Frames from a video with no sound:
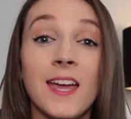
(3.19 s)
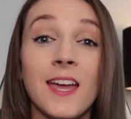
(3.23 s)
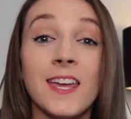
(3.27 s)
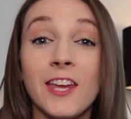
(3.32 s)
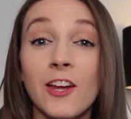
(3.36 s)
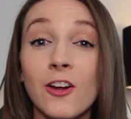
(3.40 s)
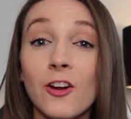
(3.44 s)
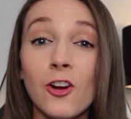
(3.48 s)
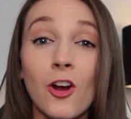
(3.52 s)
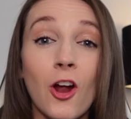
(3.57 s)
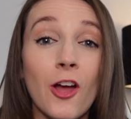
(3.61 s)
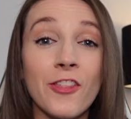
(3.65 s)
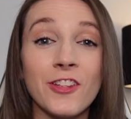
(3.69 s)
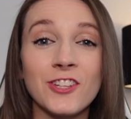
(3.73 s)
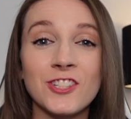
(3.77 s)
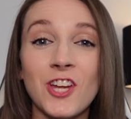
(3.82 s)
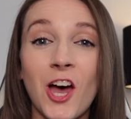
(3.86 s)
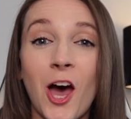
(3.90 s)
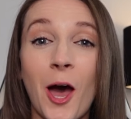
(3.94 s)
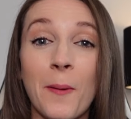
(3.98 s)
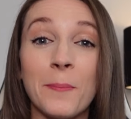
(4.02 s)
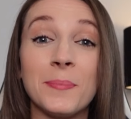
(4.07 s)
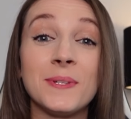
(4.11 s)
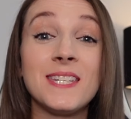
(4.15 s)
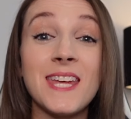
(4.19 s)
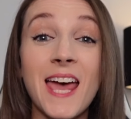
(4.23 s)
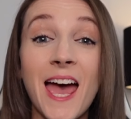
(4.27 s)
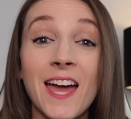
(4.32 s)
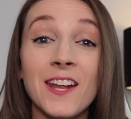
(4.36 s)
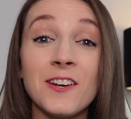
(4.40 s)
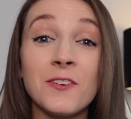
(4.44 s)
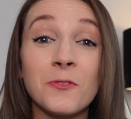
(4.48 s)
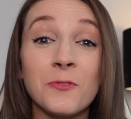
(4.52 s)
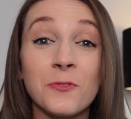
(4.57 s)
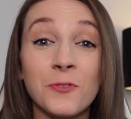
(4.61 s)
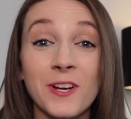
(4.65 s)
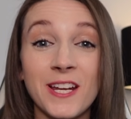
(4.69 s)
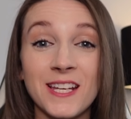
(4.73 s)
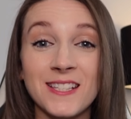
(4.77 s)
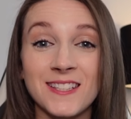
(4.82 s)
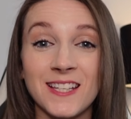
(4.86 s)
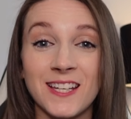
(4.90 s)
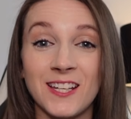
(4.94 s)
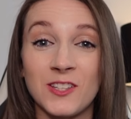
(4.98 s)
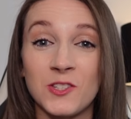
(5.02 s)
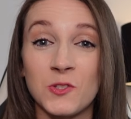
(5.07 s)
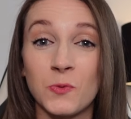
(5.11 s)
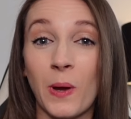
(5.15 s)
Here are the top 10
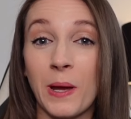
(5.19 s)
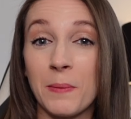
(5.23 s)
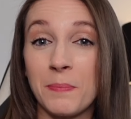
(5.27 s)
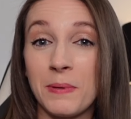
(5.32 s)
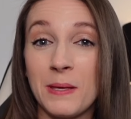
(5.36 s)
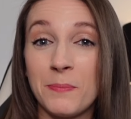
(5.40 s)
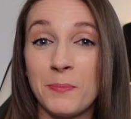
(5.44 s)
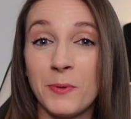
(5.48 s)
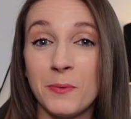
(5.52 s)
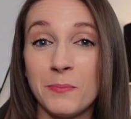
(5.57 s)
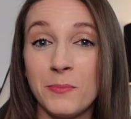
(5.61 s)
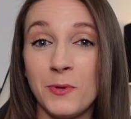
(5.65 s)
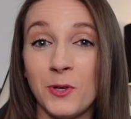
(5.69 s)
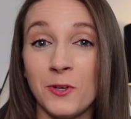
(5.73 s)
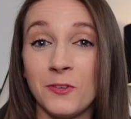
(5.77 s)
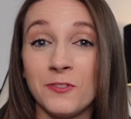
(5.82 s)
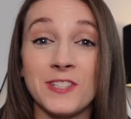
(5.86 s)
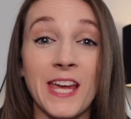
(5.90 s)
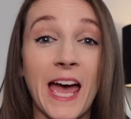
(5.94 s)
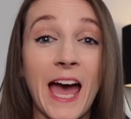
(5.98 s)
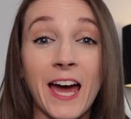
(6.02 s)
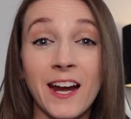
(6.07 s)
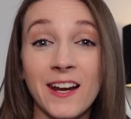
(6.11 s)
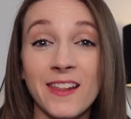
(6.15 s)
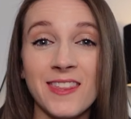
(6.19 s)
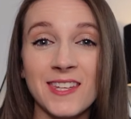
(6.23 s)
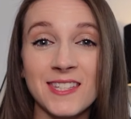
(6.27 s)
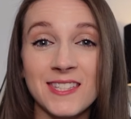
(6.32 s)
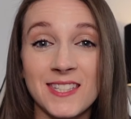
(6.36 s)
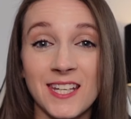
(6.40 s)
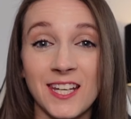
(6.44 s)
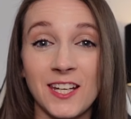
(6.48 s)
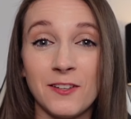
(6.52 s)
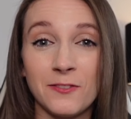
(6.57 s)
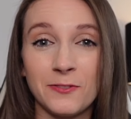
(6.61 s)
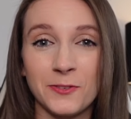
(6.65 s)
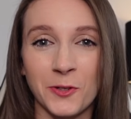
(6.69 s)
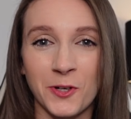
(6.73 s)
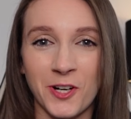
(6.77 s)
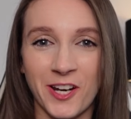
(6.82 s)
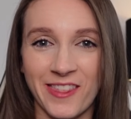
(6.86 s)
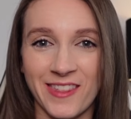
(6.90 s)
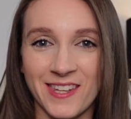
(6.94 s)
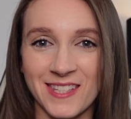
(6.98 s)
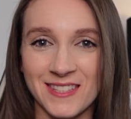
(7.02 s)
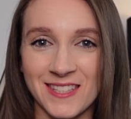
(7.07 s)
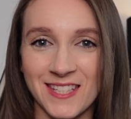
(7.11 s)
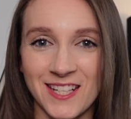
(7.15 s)
reasons why people moved out of the state of Florida
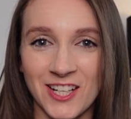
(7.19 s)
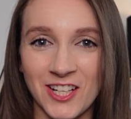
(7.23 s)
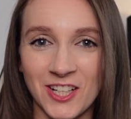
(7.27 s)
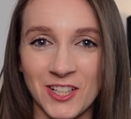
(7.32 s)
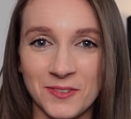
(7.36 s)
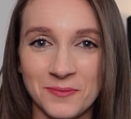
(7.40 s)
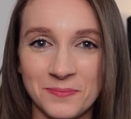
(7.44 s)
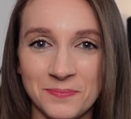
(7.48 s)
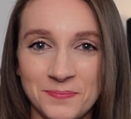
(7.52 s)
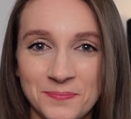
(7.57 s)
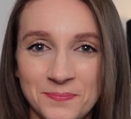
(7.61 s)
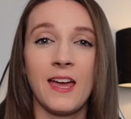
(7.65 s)
this year.